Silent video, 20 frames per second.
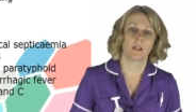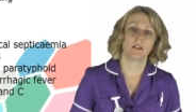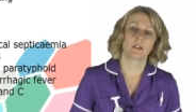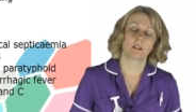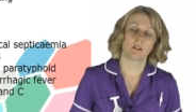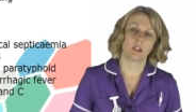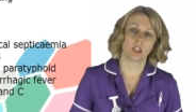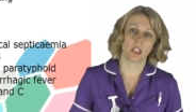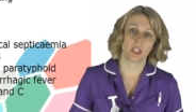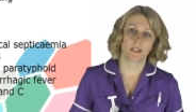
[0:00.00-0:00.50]

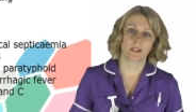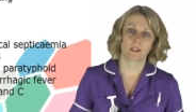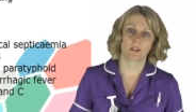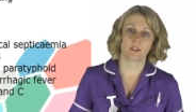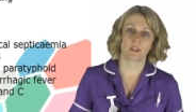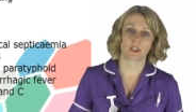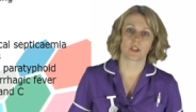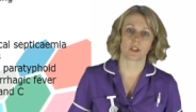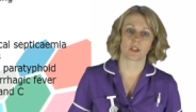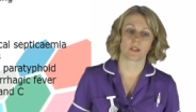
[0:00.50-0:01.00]
So alert
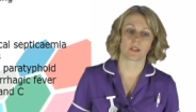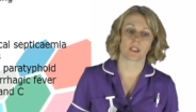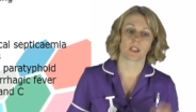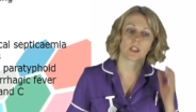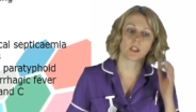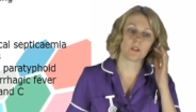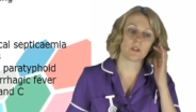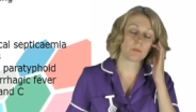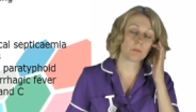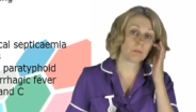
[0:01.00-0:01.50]
conditions
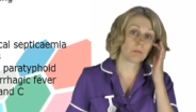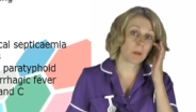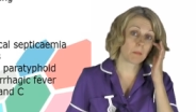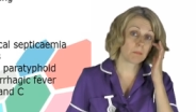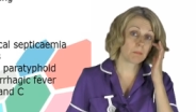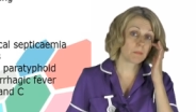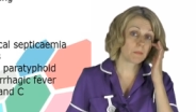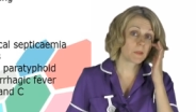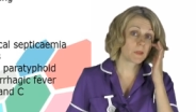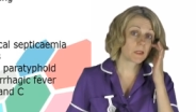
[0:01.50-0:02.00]
include
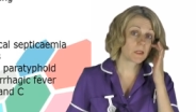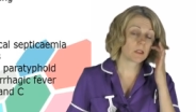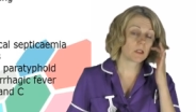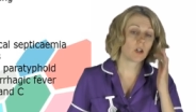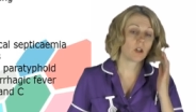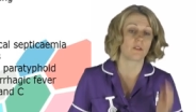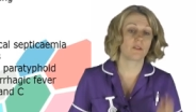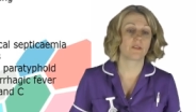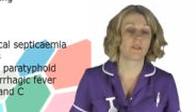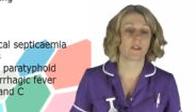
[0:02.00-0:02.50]
mumps,
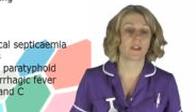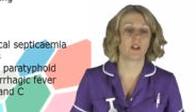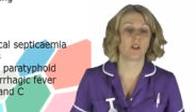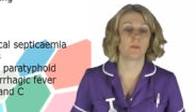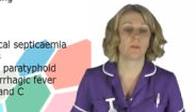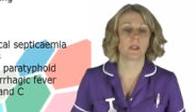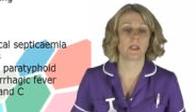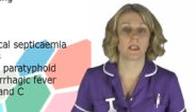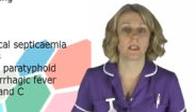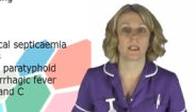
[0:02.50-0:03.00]

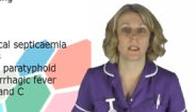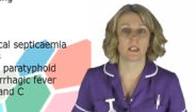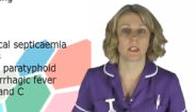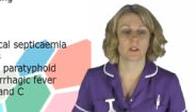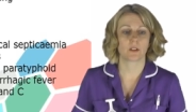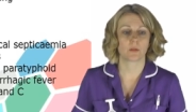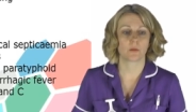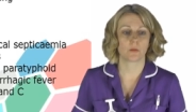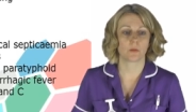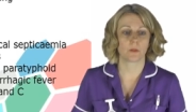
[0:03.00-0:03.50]
ophthalmia
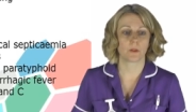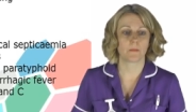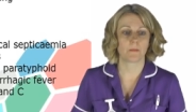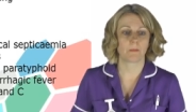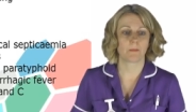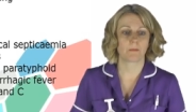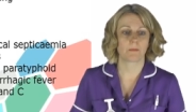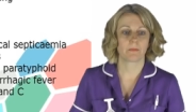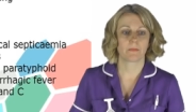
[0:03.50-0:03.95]
neonatorum.